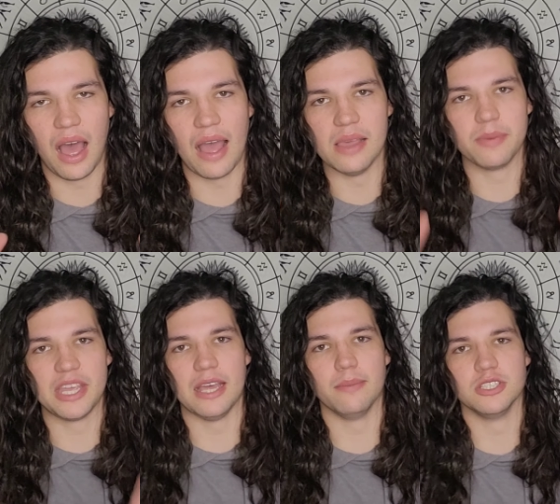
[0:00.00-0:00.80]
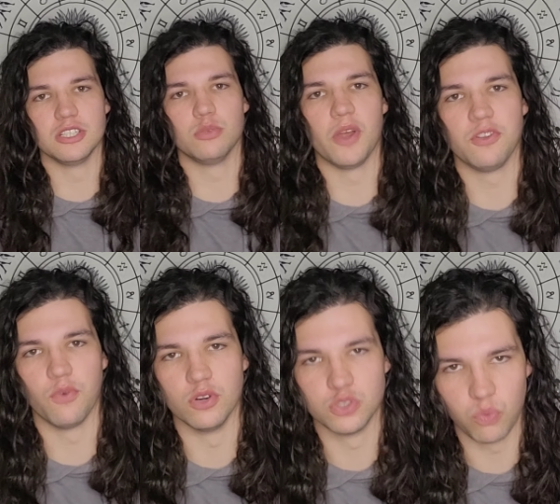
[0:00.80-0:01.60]
I am Cannabis Express
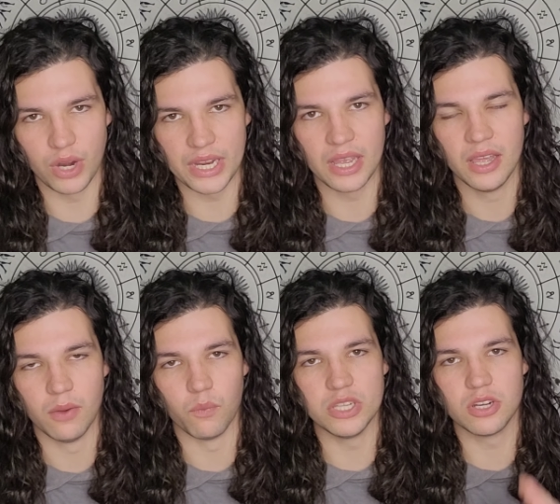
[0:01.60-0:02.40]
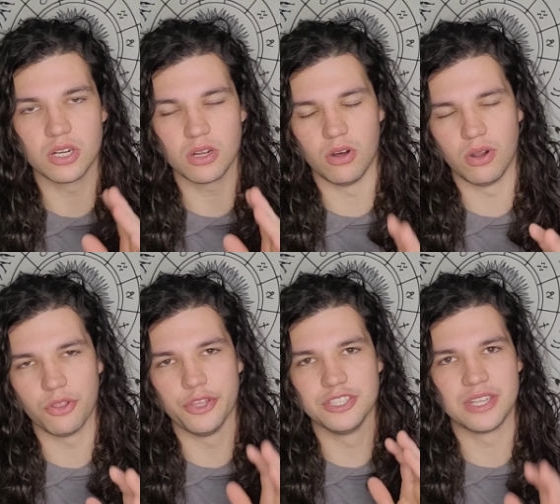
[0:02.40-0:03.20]
420. We talk
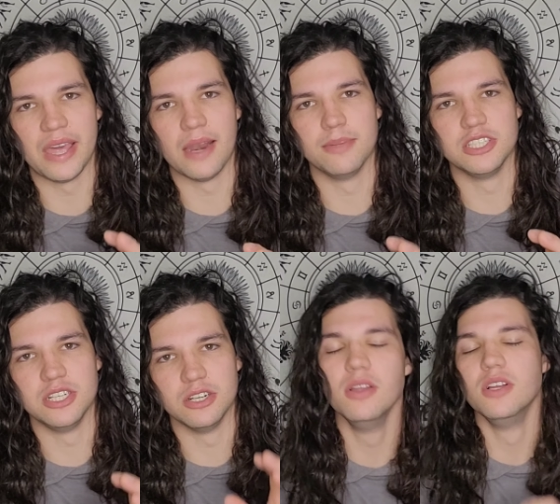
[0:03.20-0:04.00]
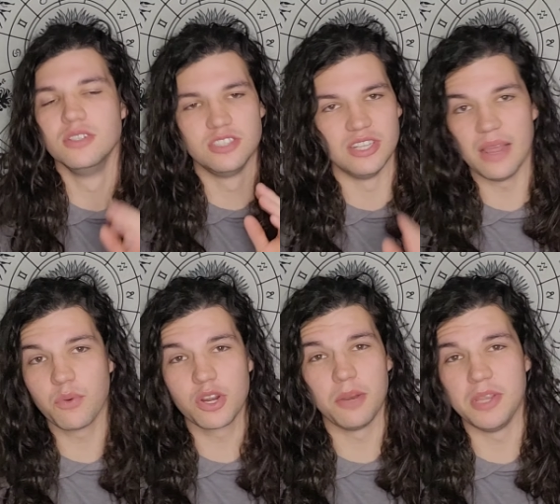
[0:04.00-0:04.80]
all things cannabis here. Today
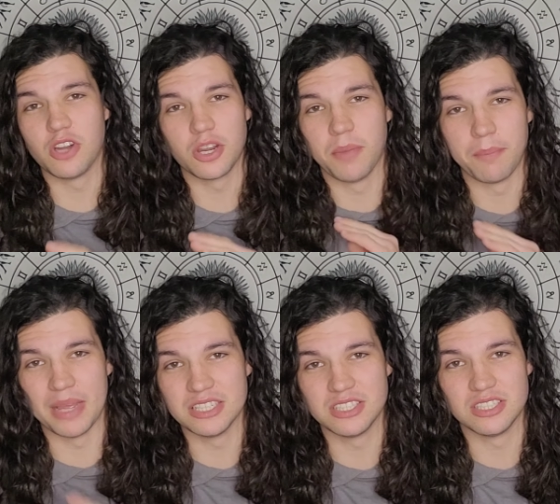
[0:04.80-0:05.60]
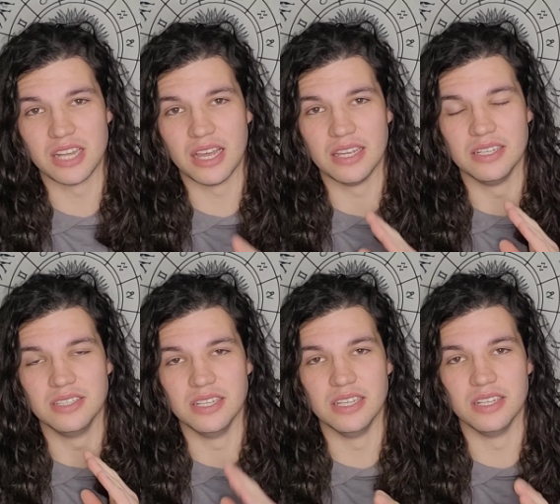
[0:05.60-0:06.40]
we're going to be talking about
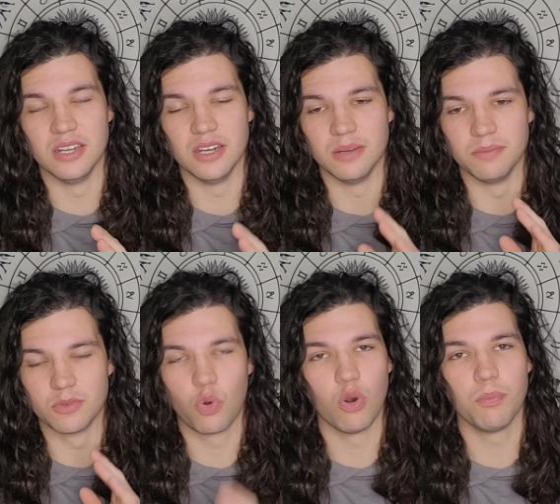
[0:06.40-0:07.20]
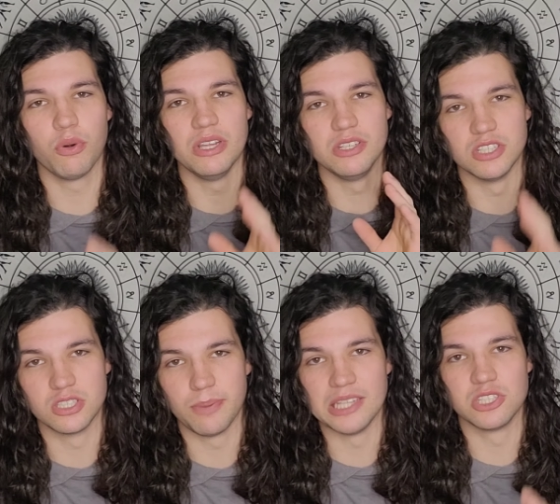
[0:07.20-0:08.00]
pesticide in um, corporate
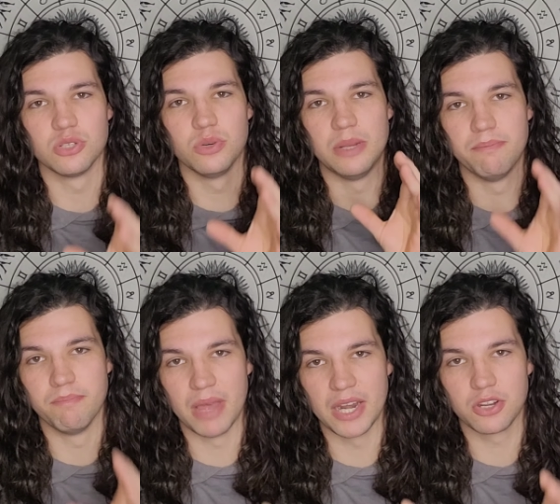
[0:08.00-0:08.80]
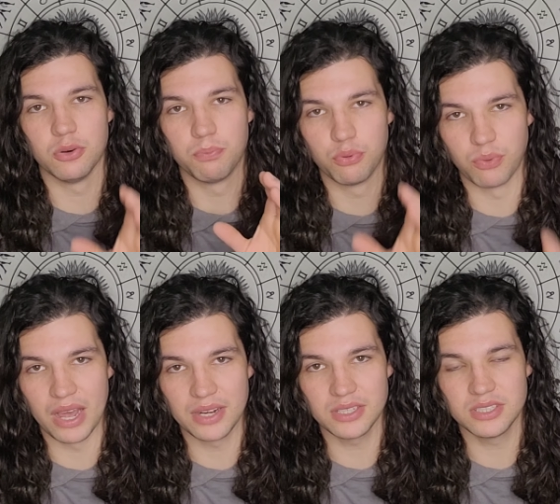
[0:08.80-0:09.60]
dispensary medical
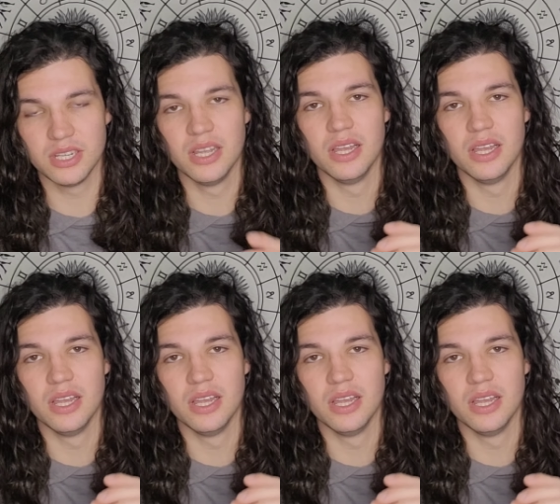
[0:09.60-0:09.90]
product